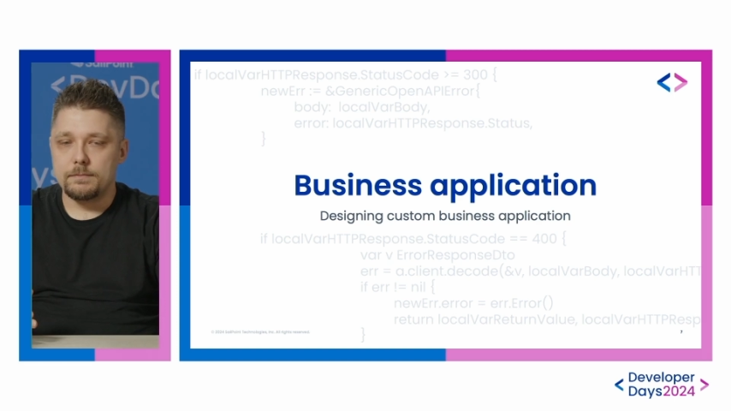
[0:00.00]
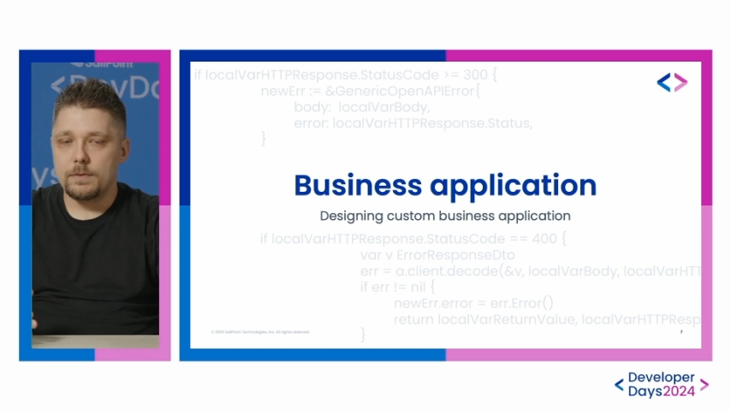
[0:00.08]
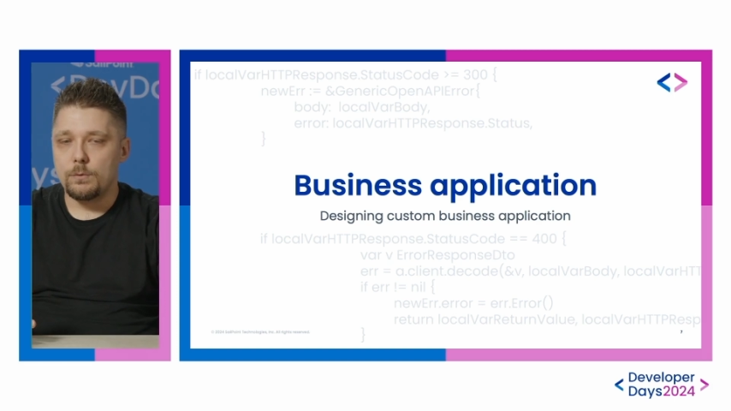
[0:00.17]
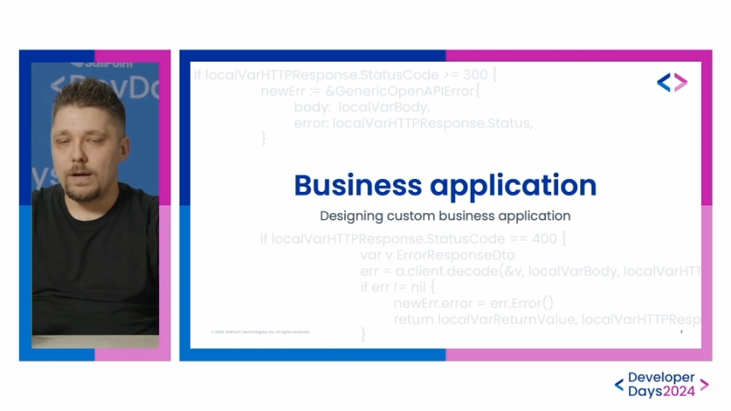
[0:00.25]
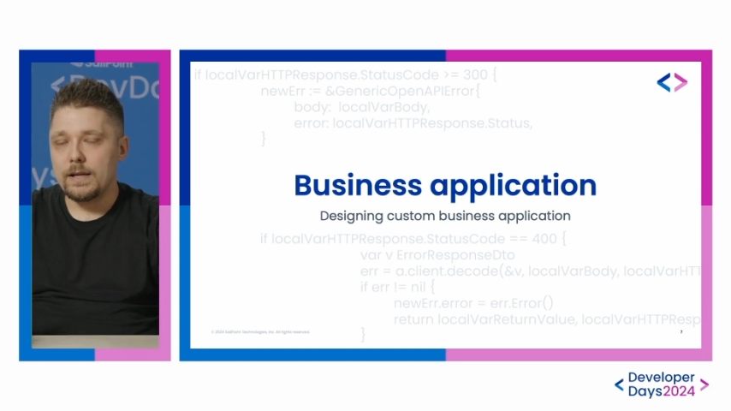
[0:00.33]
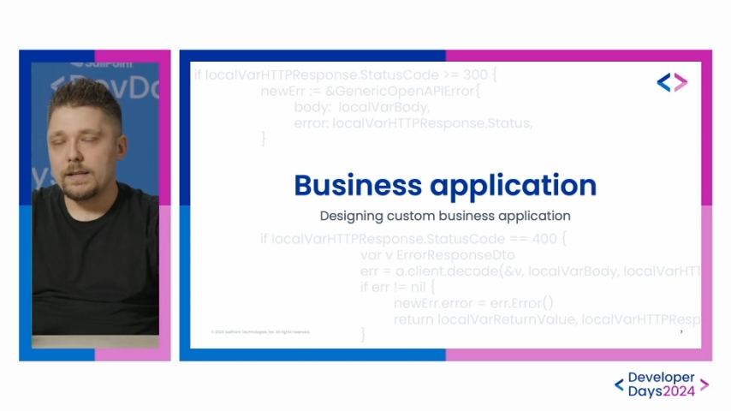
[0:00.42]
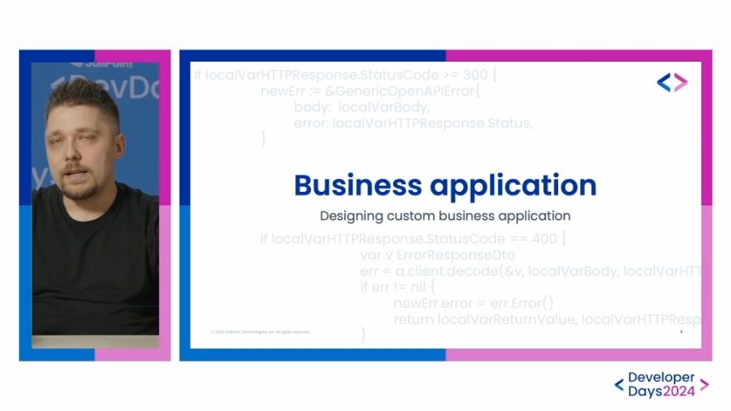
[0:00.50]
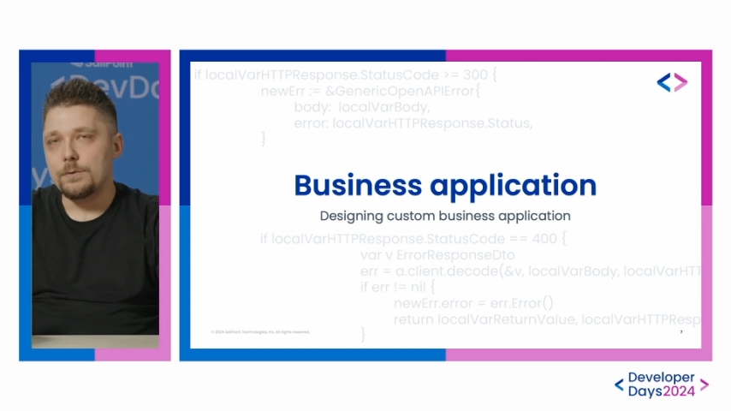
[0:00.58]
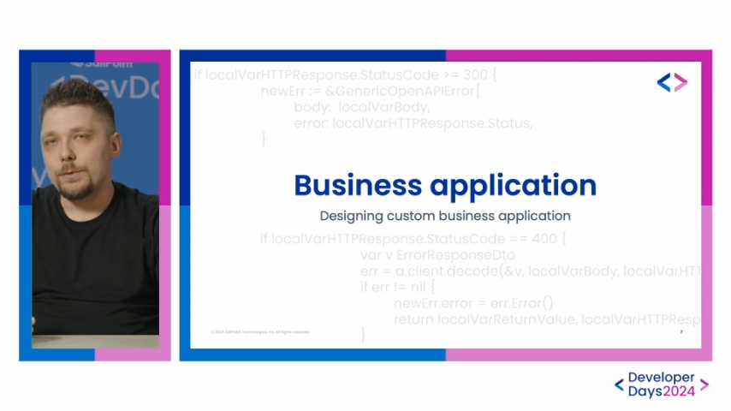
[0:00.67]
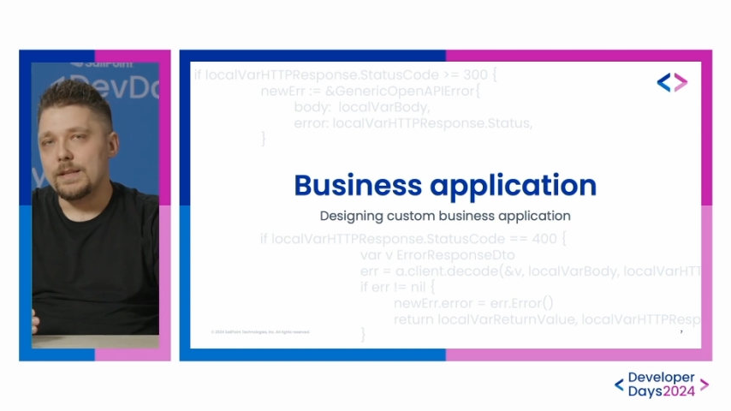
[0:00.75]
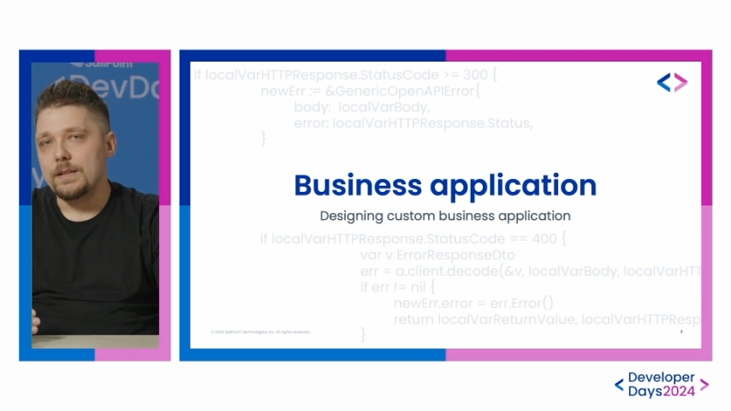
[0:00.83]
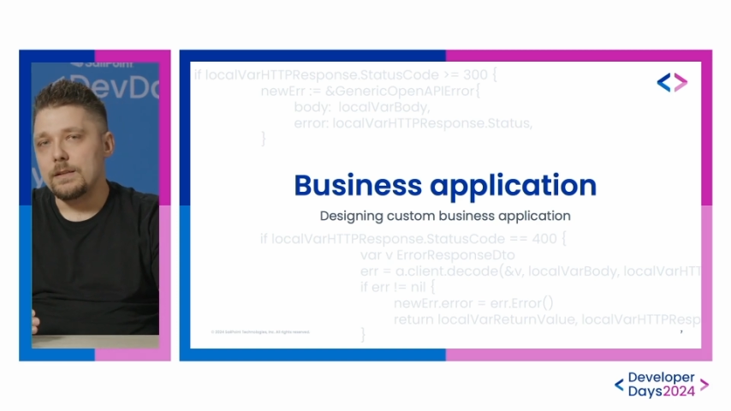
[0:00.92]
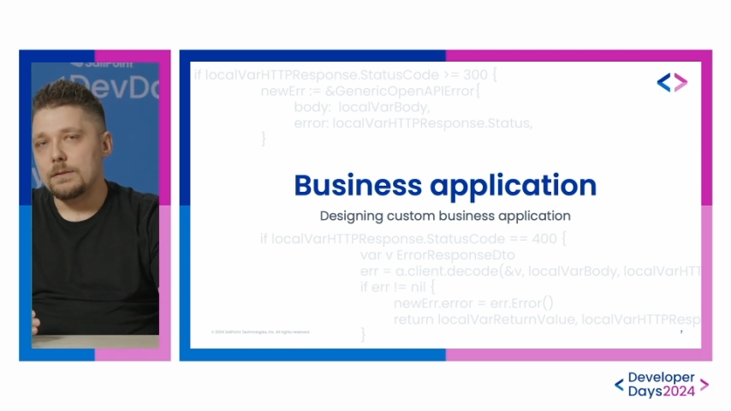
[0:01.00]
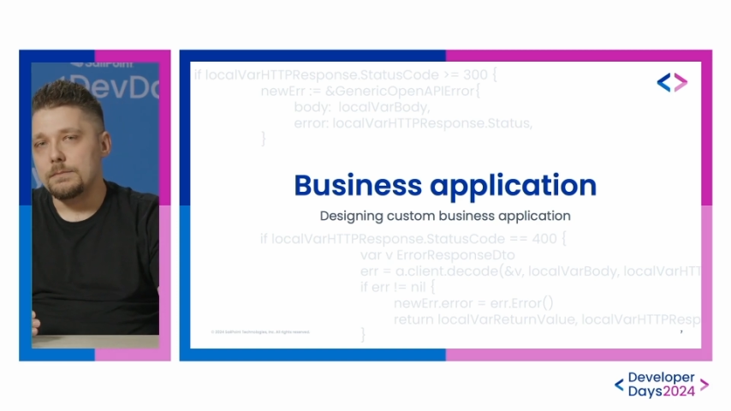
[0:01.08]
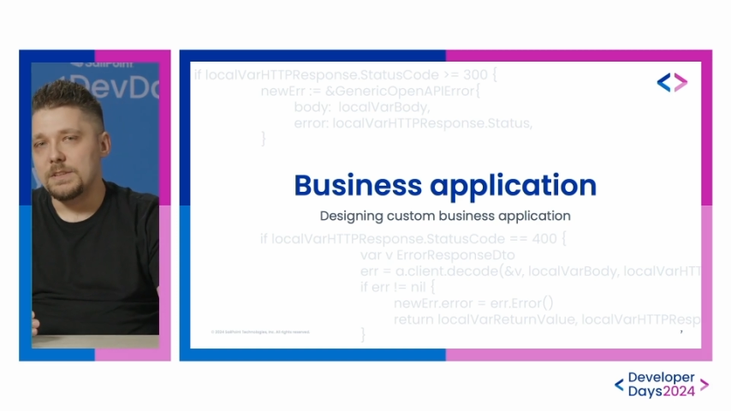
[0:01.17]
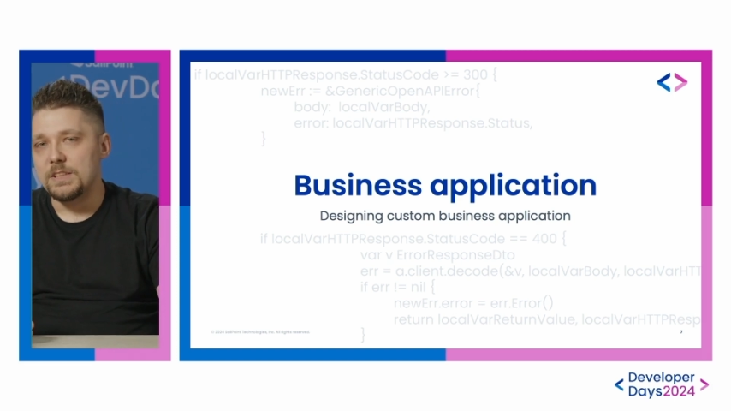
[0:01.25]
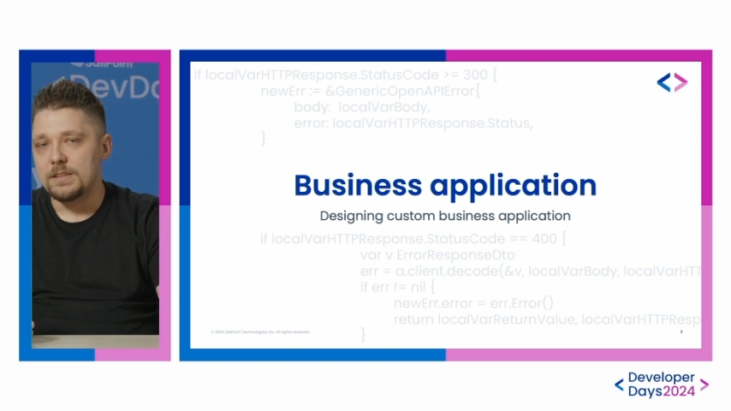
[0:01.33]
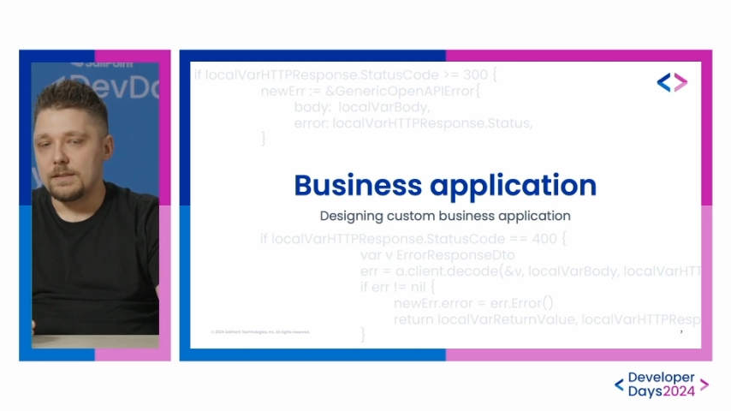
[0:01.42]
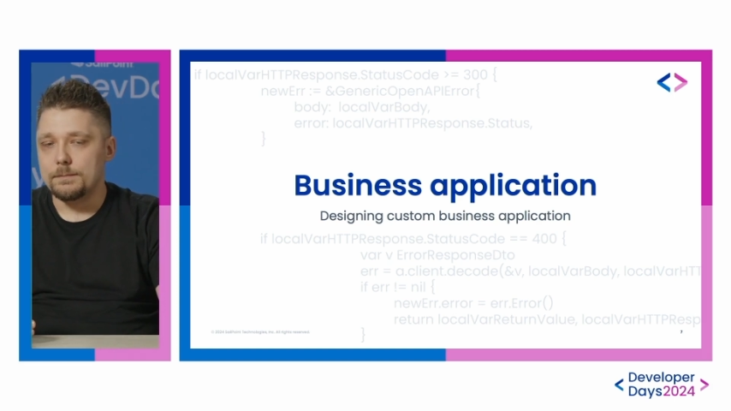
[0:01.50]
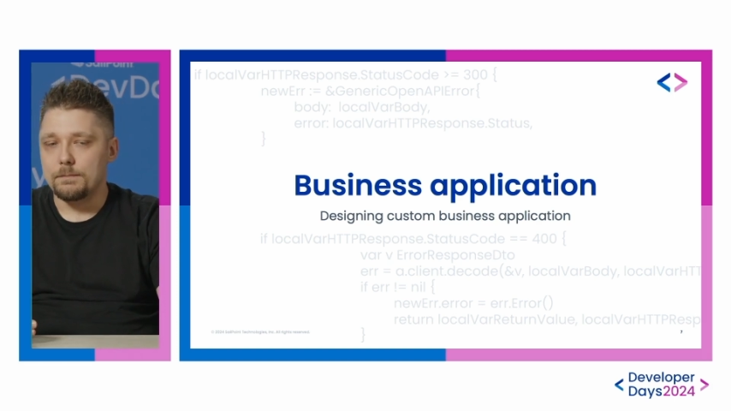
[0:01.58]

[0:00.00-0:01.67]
Why can we need